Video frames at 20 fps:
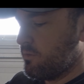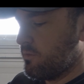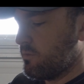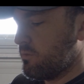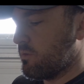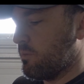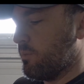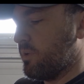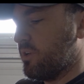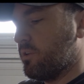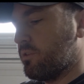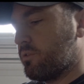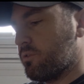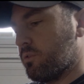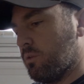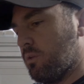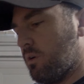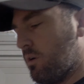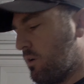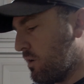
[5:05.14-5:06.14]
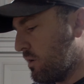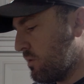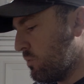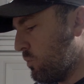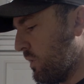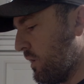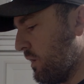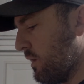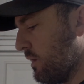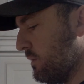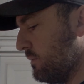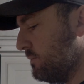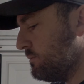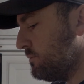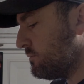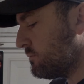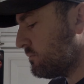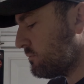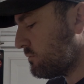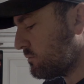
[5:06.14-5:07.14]
some additional hardware,
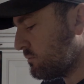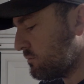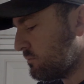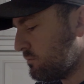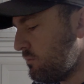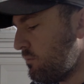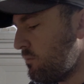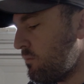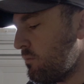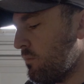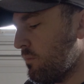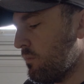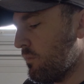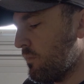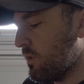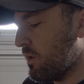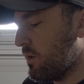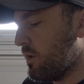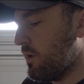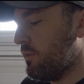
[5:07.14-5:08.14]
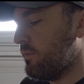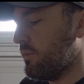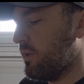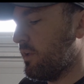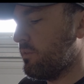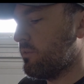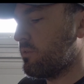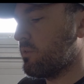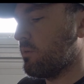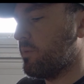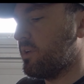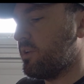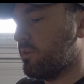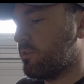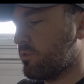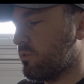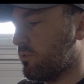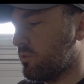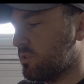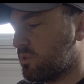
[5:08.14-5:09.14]
and then some
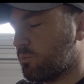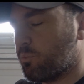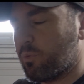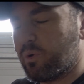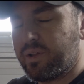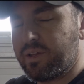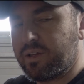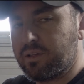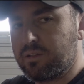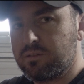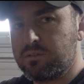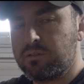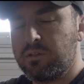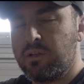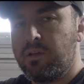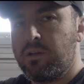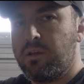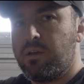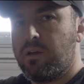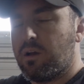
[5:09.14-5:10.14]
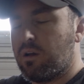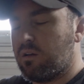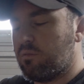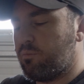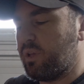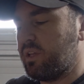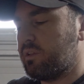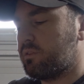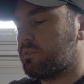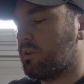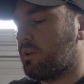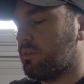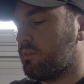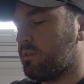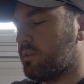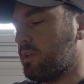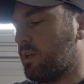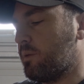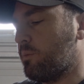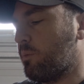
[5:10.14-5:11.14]
additional springs. Based on
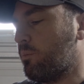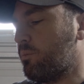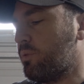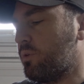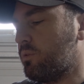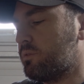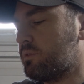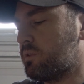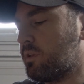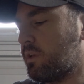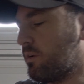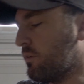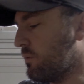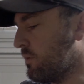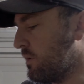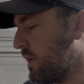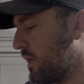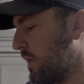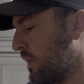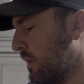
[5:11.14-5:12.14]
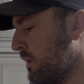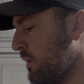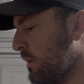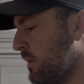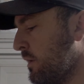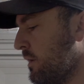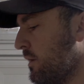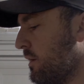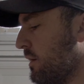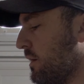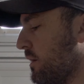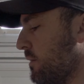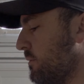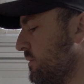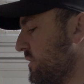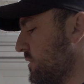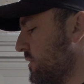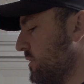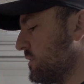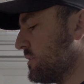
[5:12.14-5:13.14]
the type of boost that you're running,
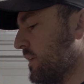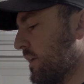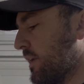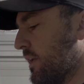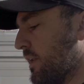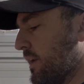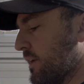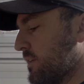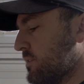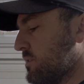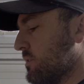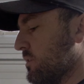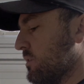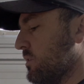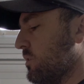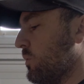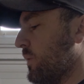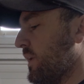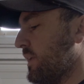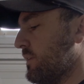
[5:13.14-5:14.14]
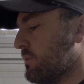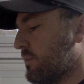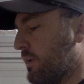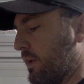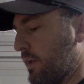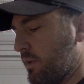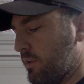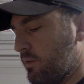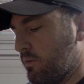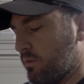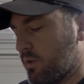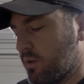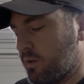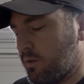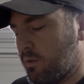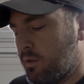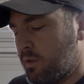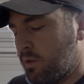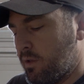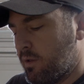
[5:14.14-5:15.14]
it's just like an external wastegate. You can